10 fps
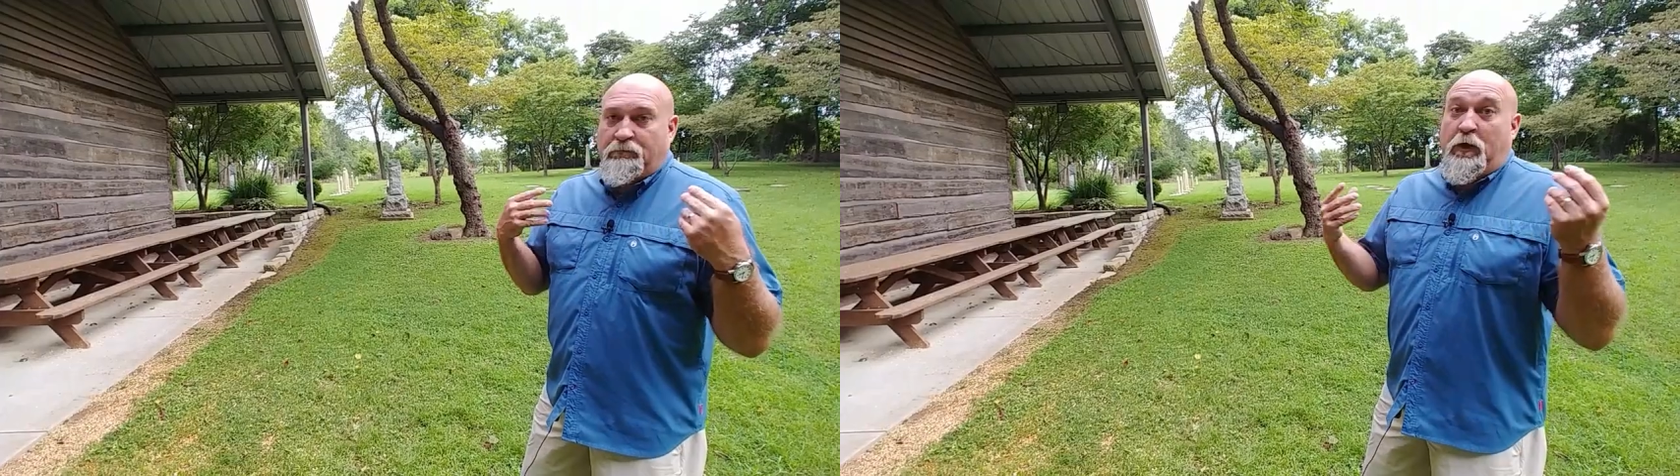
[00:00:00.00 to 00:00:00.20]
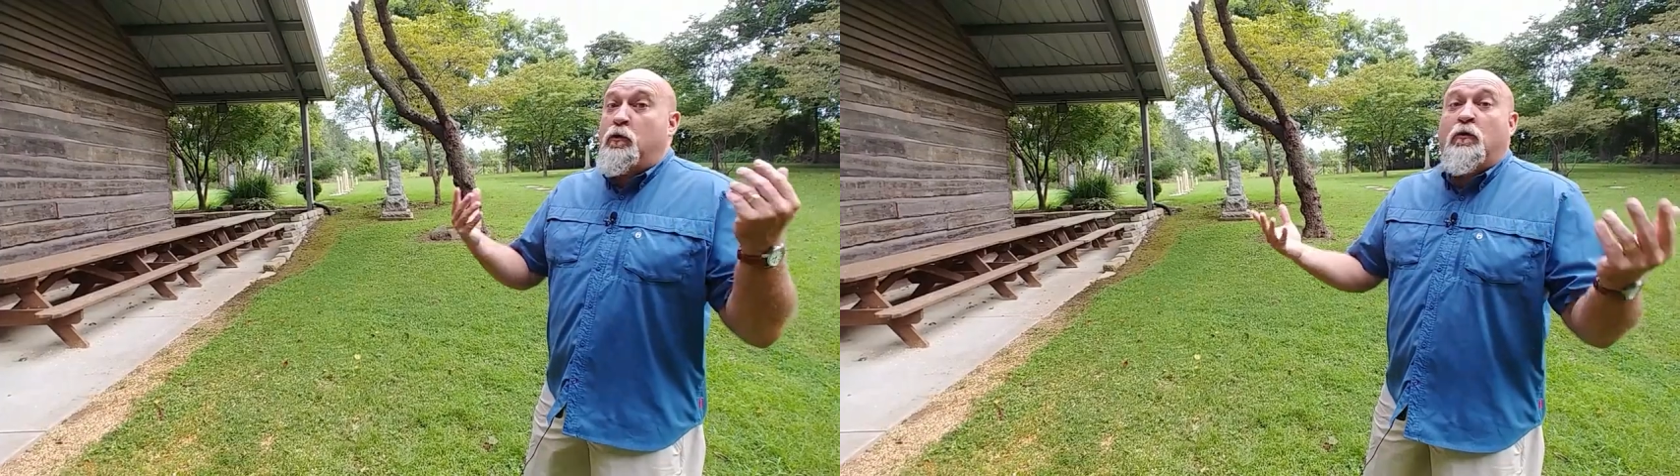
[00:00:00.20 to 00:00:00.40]

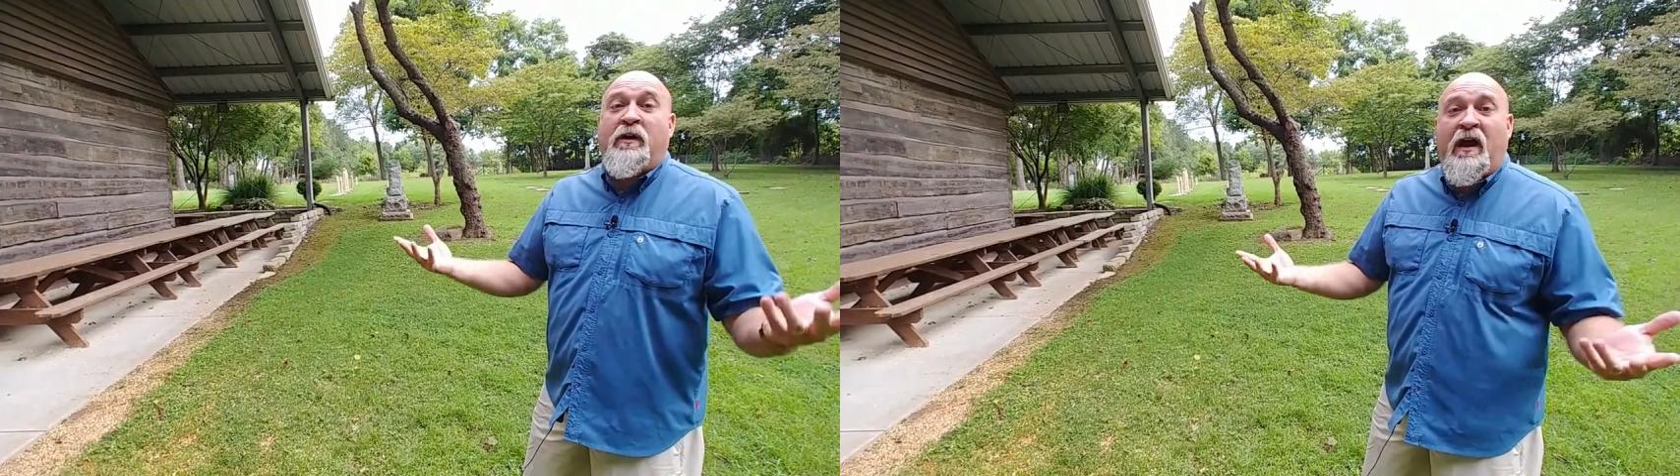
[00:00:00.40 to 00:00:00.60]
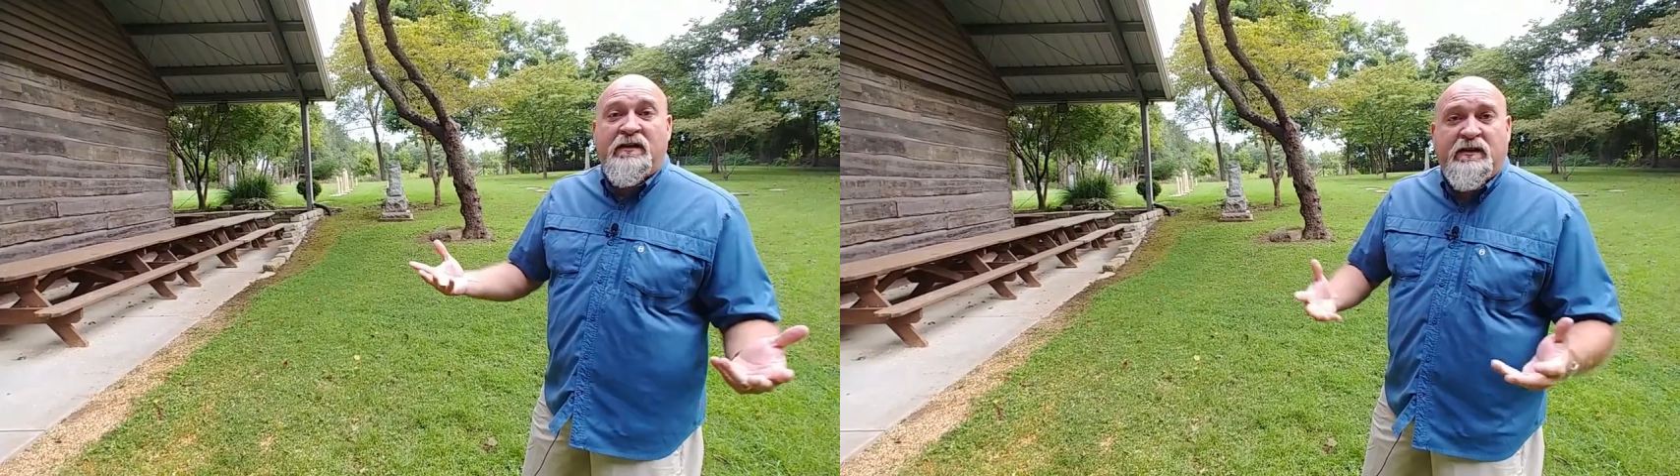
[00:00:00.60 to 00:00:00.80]
local
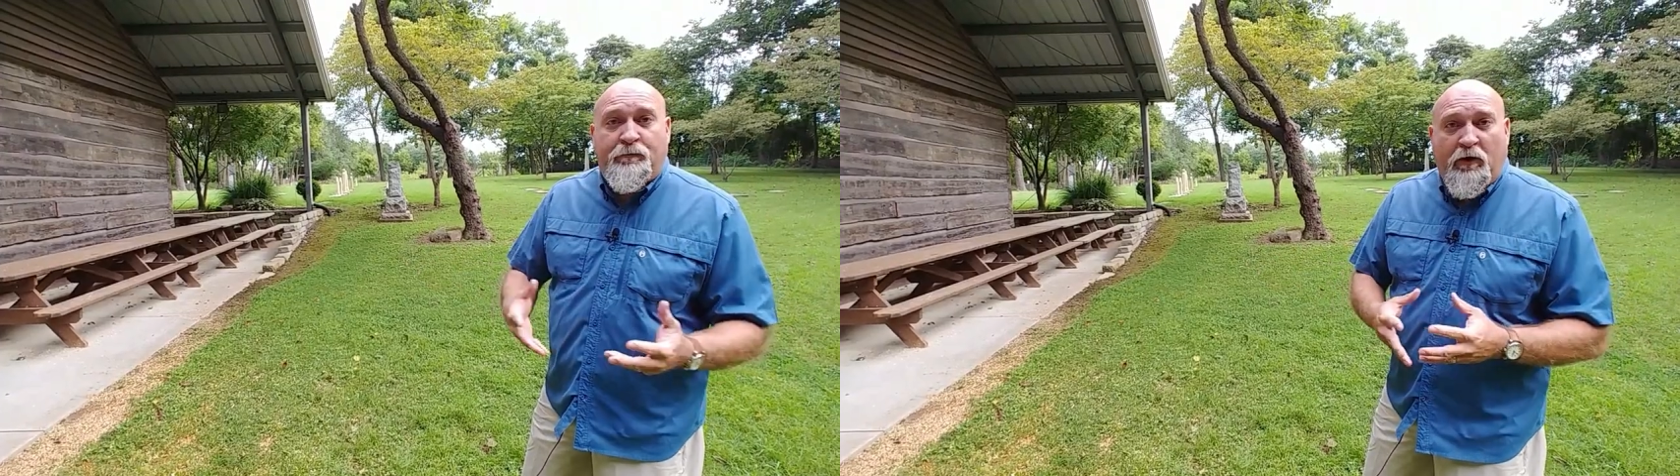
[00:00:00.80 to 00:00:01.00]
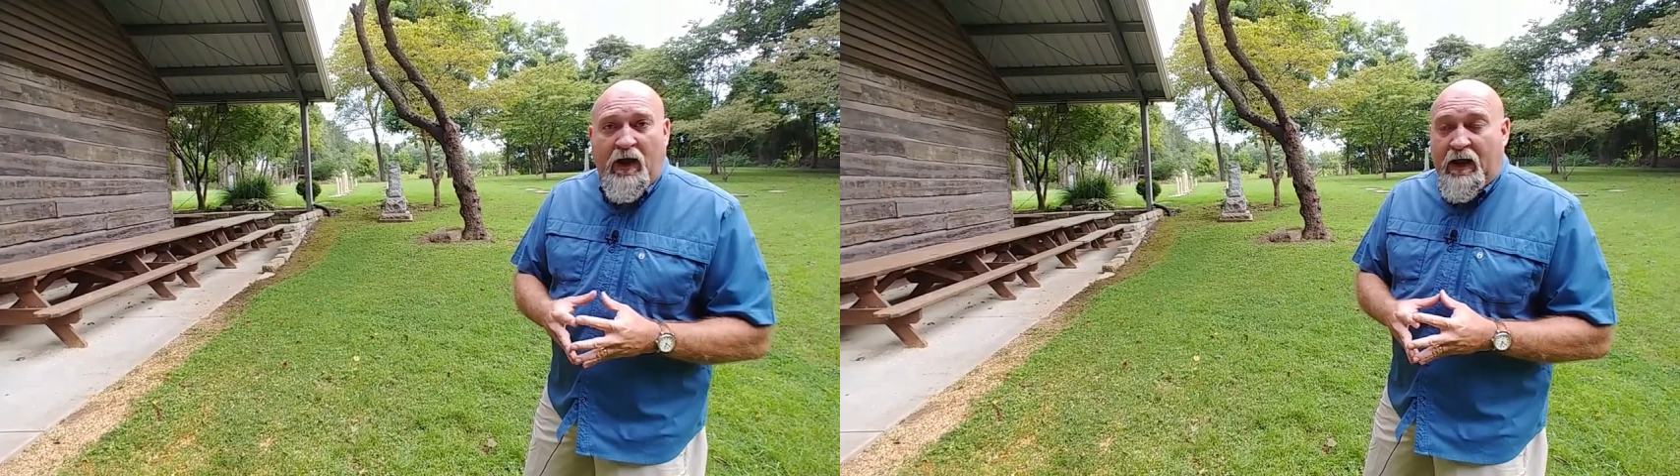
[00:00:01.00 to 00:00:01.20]

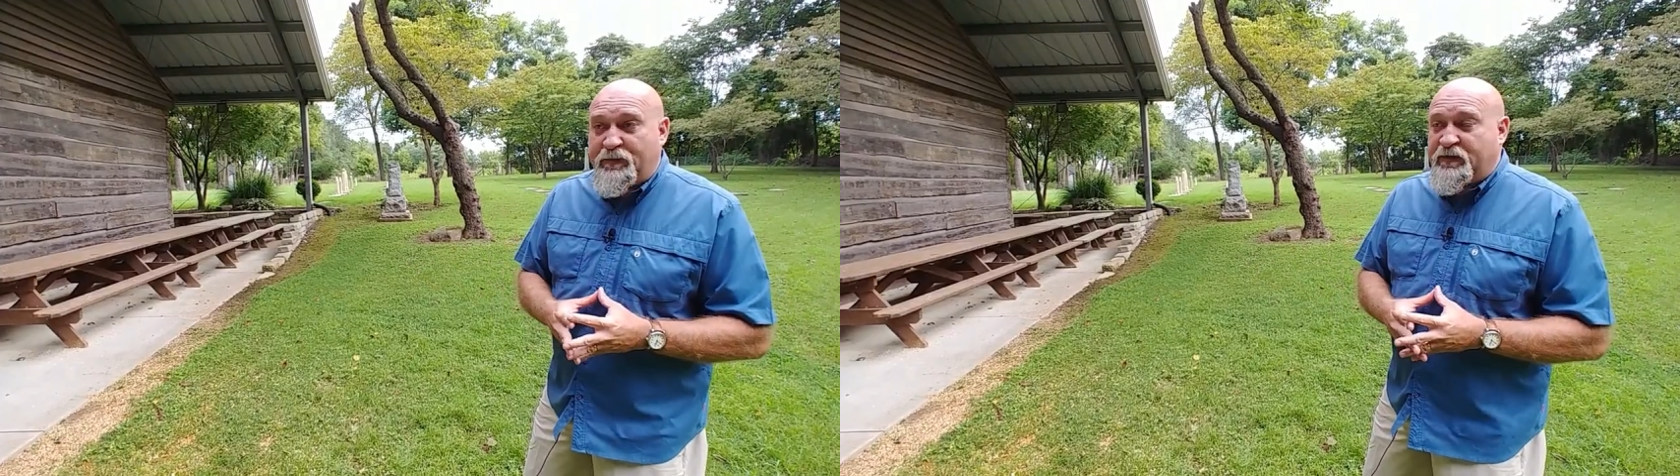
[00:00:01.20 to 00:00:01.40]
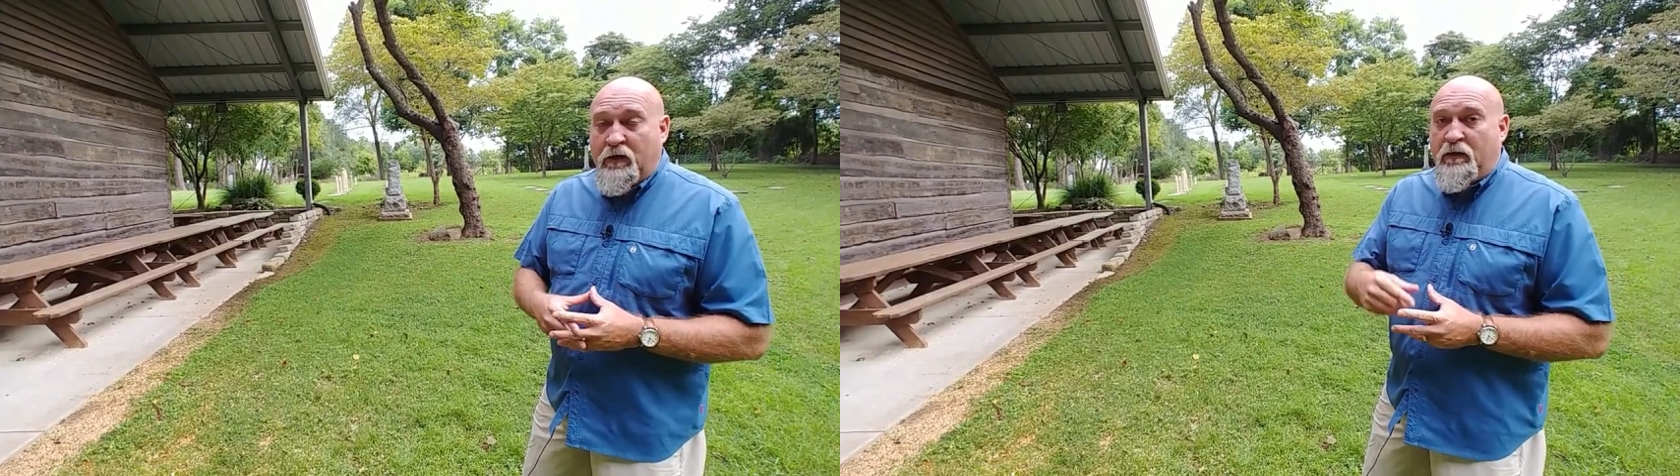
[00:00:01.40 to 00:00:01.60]
gossip
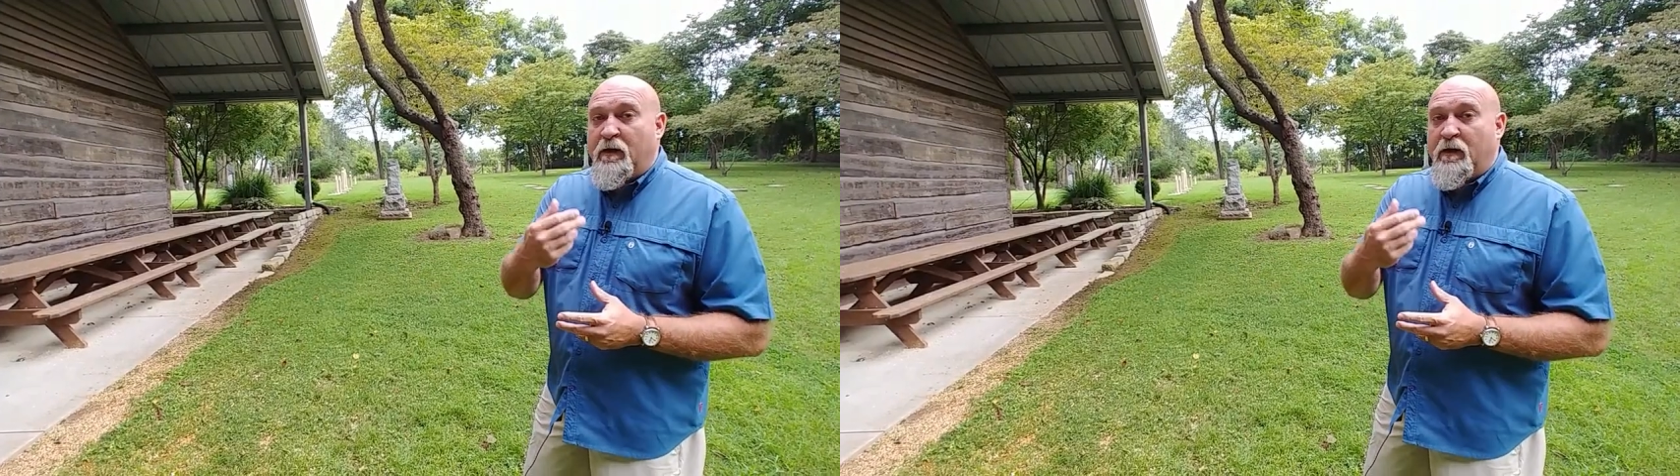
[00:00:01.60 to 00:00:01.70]
perhaps.